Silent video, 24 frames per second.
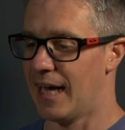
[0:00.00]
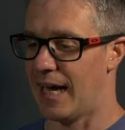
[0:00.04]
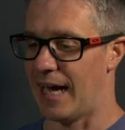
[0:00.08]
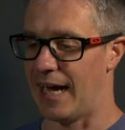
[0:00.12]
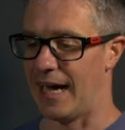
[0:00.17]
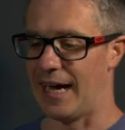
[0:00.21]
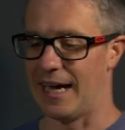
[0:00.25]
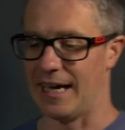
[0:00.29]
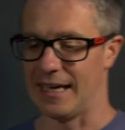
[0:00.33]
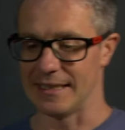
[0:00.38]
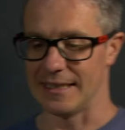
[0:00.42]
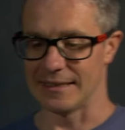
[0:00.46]

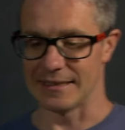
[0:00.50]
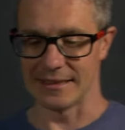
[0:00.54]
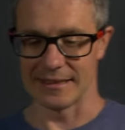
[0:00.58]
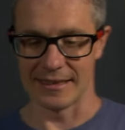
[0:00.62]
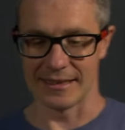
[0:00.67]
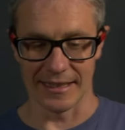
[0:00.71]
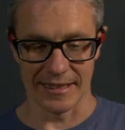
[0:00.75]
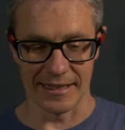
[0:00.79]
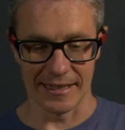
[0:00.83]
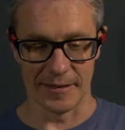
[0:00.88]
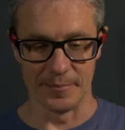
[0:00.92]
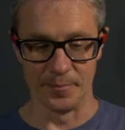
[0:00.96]
And
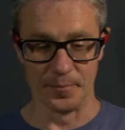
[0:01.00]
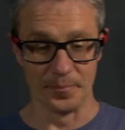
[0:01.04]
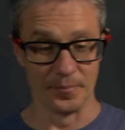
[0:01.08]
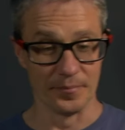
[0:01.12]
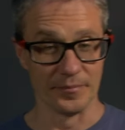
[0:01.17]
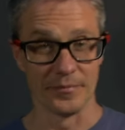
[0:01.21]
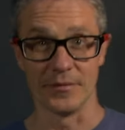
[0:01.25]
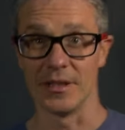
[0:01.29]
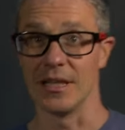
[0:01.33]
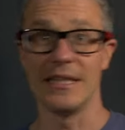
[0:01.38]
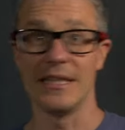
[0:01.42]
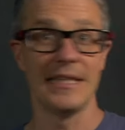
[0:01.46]

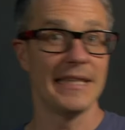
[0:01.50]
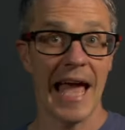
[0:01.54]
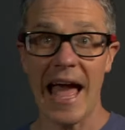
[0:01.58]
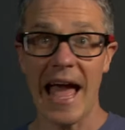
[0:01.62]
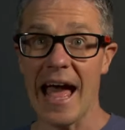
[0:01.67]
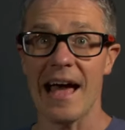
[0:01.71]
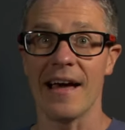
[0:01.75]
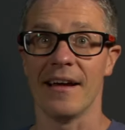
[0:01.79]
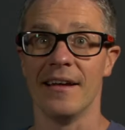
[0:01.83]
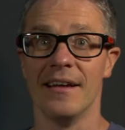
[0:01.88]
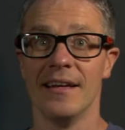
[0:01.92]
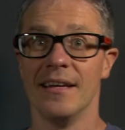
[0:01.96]

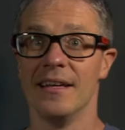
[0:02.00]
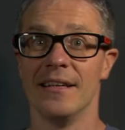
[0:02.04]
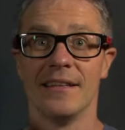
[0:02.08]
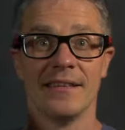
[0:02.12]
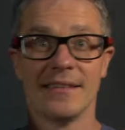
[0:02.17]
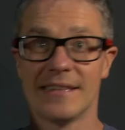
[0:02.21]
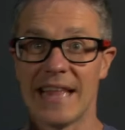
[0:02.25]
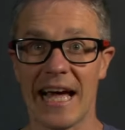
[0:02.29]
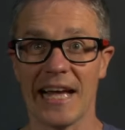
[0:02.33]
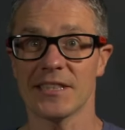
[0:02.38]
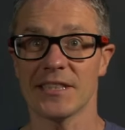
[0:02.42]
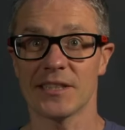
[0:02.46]

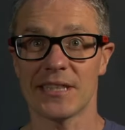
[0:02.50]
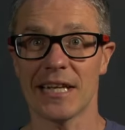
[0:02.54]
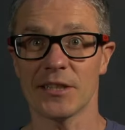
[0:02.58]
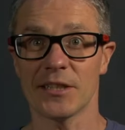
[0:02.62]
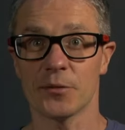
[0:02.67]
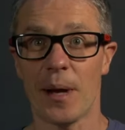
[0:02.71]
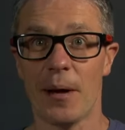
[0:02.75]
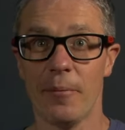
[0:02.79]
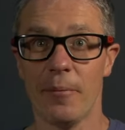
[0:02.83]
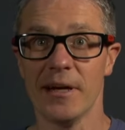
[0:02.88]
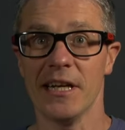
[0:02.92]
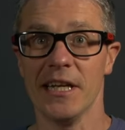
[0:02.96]
that's
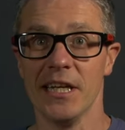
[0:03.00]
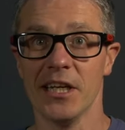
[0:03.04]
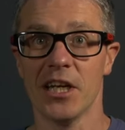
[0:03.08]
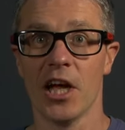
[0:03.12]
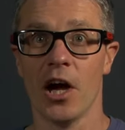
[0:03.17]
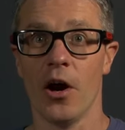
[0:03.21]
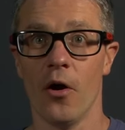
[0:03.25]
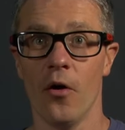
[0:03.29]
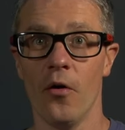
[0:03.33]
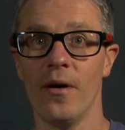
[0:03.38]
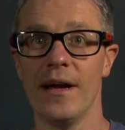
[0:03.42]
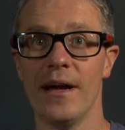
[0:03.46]
where we're going to
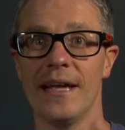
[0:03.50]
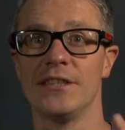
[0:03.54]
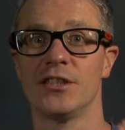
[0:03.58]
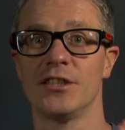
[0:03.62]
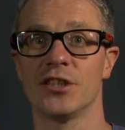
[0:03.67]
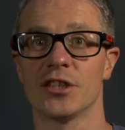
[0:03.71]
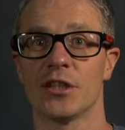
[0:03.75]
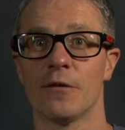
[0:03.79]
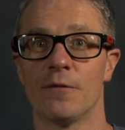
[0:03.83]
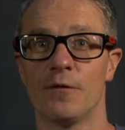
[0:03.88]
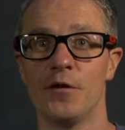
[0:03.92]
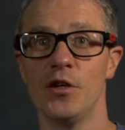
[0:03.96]
go in
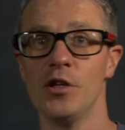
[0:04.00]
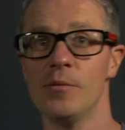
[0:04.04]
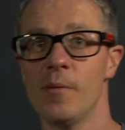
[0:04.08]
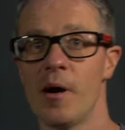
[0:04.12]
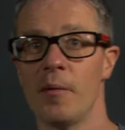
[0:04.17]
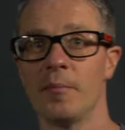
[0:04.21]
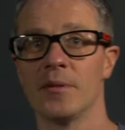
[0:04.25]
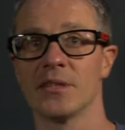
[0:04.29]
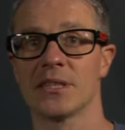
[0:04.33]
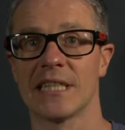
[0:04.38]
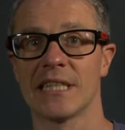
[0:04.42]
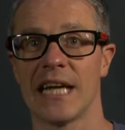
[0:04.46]
just a few
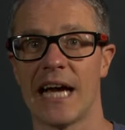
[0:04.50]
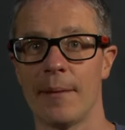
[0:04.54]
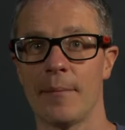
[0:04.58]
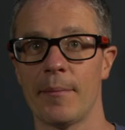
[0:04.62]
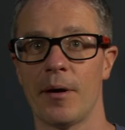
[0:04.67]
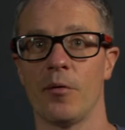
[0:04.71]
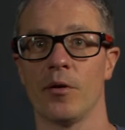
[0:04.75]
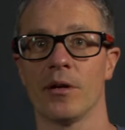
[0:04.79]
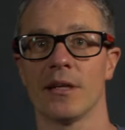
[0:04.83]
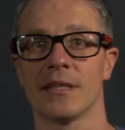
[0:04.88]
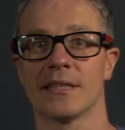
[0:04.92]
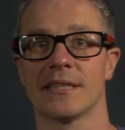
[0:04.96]
moments' time. I
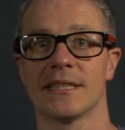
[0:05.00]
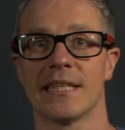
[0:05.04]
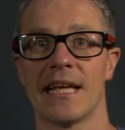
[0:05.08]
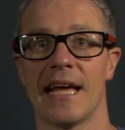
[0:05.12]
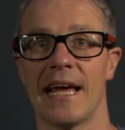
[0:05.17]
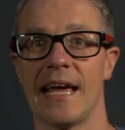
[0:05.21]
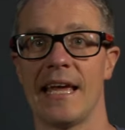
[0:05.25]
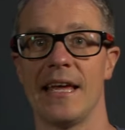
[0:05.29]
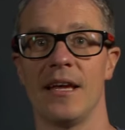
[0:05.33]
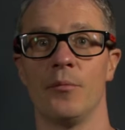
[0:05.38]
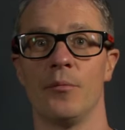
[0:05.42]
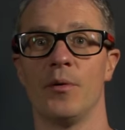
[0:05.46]
want to
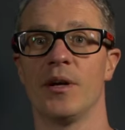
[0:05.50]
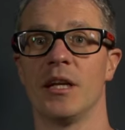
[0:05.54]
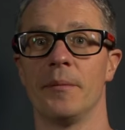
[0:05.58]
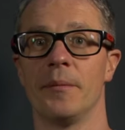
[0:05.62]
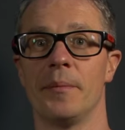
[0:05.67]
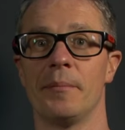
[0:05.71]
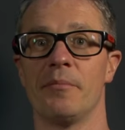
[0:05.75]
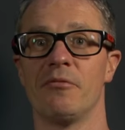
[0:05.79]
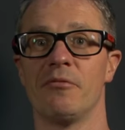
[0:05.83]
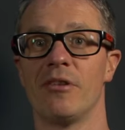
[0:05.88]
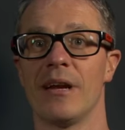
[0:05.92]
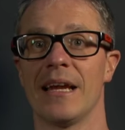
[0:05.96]
say we're going to be
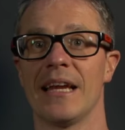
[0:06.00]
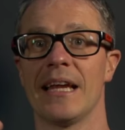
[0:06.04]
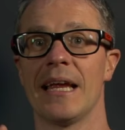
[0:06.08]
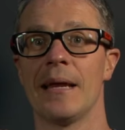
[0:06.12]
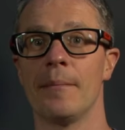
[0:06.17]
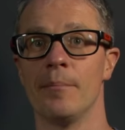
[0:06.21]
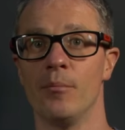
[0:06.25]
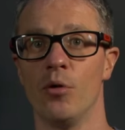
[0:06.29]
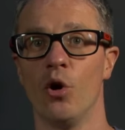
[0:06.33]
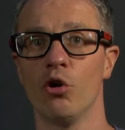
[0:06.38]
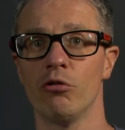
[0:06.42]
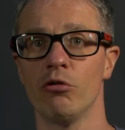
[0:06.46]
bringing
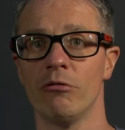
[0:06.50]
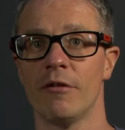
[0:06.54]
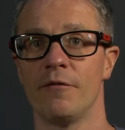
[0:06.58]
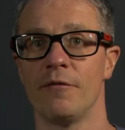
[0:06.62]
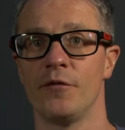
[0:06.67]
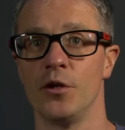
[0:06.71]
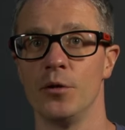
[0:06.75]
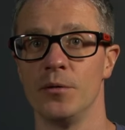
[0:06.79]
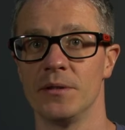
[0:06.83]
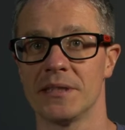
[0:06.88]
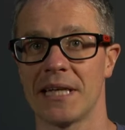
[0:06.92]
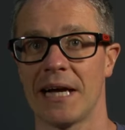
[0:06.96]
more
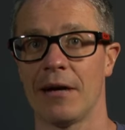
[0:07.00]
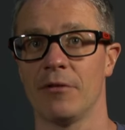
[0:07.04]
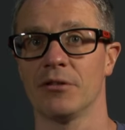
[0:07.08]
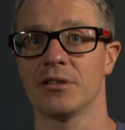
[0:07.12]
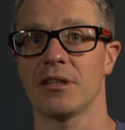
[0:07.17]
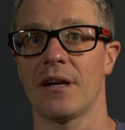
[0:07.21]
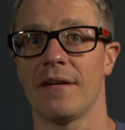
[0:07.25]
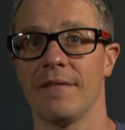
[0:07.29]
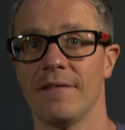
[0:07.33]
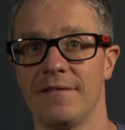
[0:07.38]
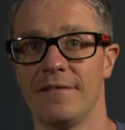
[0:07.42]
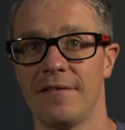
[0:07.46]
reviews out
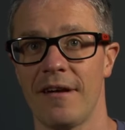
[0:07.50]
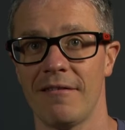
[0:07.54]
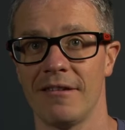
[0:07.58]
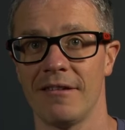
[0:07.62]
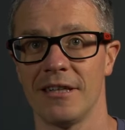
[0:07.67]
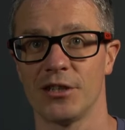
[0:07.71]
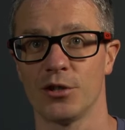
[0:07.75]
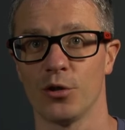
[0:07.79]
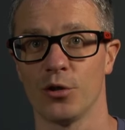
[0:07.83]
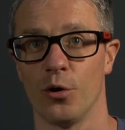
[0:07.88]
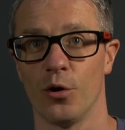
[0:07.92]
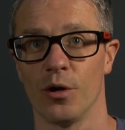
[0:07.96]
very
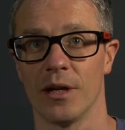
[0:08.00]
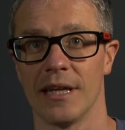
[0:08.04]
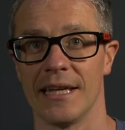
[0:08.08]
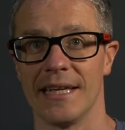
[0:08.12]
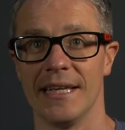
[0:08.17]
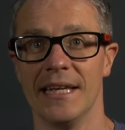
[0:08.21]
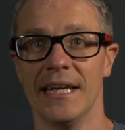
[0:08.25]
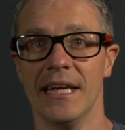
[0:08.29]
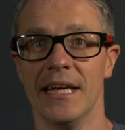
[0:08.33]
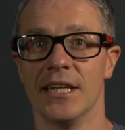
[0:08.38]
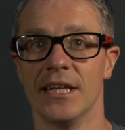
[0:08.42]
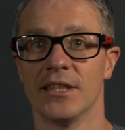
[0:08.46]

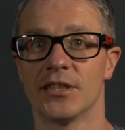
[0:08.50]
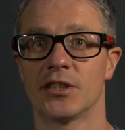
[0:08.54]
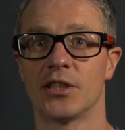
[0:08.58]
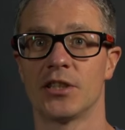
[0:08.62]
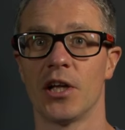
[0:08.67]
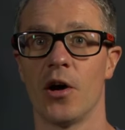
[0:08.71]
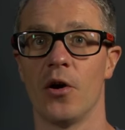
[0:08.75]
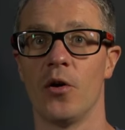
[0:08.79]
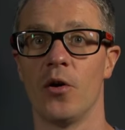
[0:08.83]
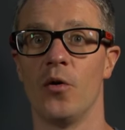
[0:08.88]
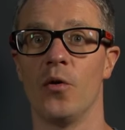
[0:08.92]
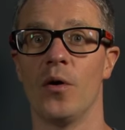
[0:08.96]
shortly.
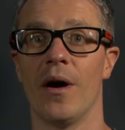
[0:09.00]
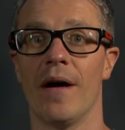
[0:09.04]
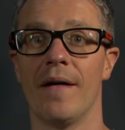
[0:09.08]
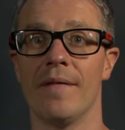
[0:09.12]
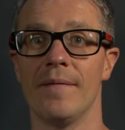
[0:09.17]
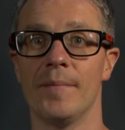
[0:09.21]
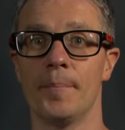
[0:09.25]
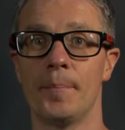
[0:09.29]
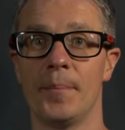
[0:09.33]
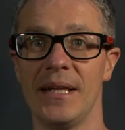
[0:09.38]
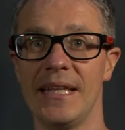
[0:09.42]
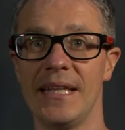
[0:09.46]
So
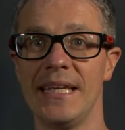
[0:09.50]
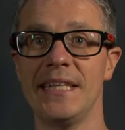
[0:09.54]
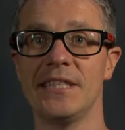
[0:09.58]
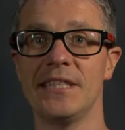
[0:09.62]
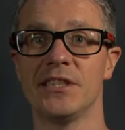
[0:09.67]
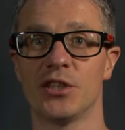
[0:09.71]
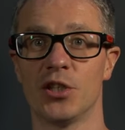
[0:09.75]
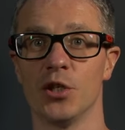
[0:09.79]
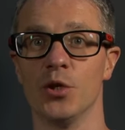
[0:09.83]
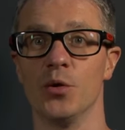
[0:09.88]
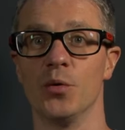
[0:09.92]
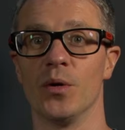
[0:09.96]

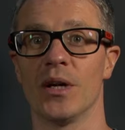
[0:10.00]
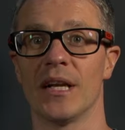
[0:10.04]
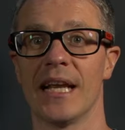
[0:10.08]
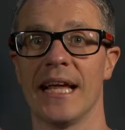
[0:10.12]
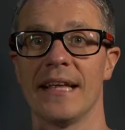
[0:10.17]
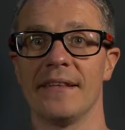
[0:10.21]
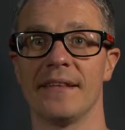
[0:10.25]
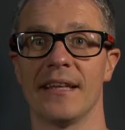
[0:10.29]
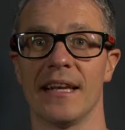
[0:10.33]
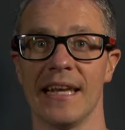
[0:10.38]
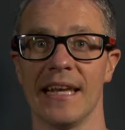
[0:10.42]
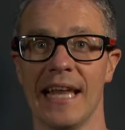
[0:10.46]
please do
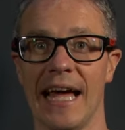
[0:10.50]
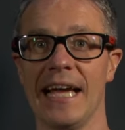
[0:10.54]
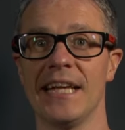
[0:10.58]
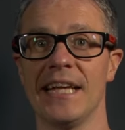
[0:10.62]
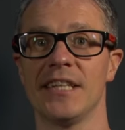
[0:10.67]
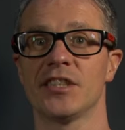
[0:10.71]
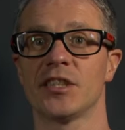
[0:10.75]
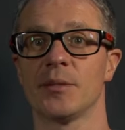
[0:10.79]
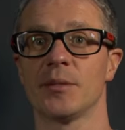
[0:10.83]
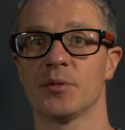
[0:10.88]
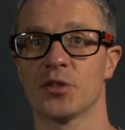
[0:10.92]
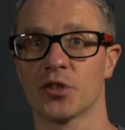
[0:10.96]
click the like,
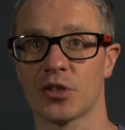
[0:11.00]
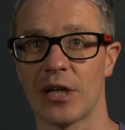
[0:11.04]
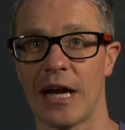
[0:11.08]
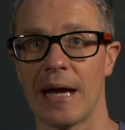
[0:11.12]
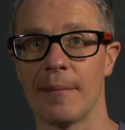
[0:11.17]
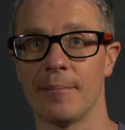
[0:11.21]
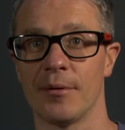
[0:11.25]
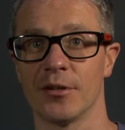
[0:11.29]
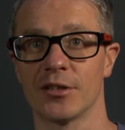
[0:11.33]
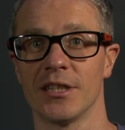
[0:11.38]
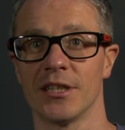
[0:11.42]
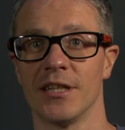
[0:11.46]

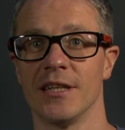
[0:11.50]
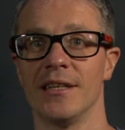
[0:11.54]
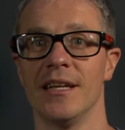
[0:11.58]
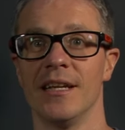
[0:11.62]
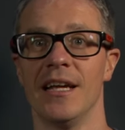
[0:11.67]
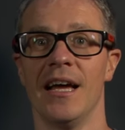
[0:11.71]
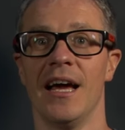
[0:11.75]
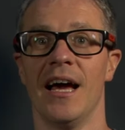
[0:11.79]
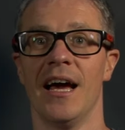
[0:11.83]
subscribe button.